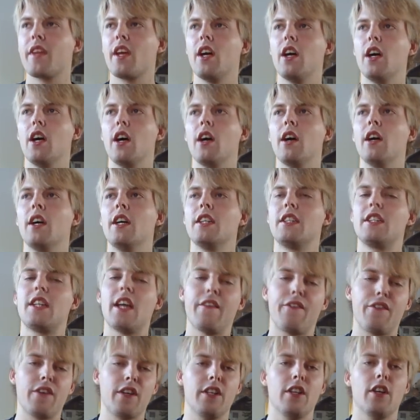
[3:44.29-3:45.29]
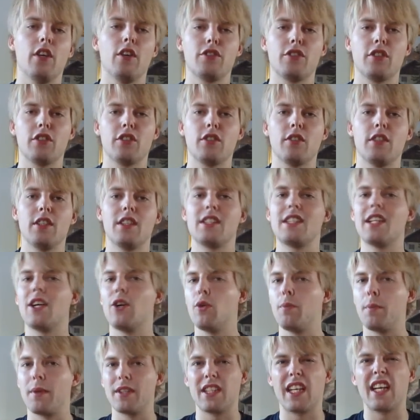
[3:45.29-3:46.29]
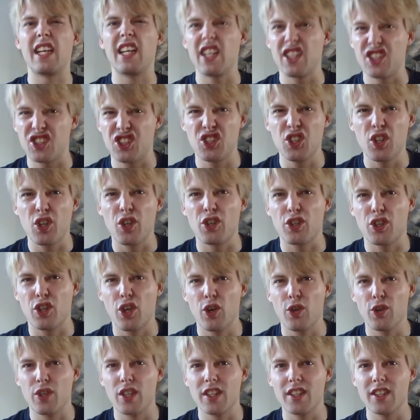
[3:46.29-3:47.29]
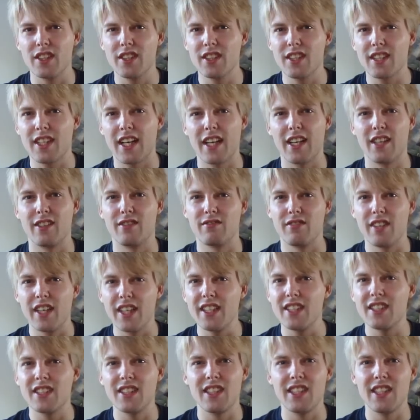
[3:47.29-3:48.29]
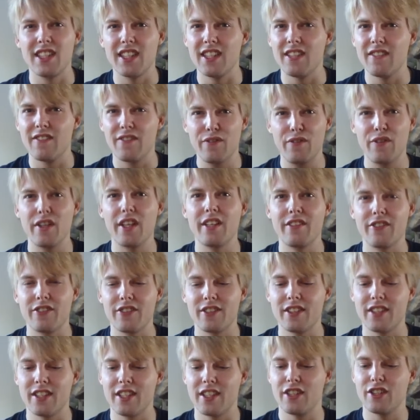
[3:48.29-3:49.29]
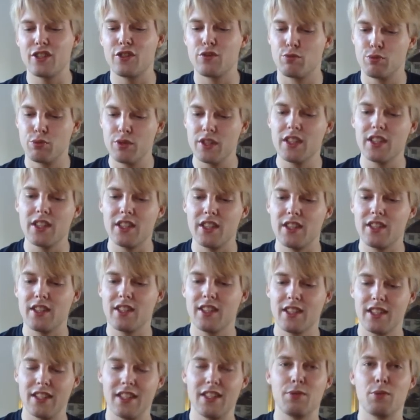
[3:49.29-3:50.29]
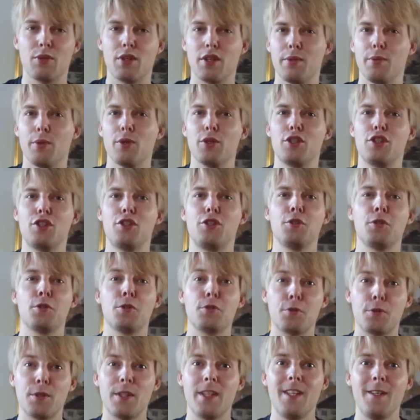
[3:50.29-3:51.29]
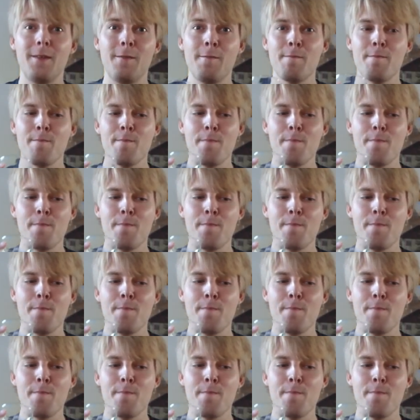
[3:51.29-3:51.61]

Uh, definitely also, it's almost like a sugar-coated kind of raisiny flavor in there. It's really, it's one of the most sugary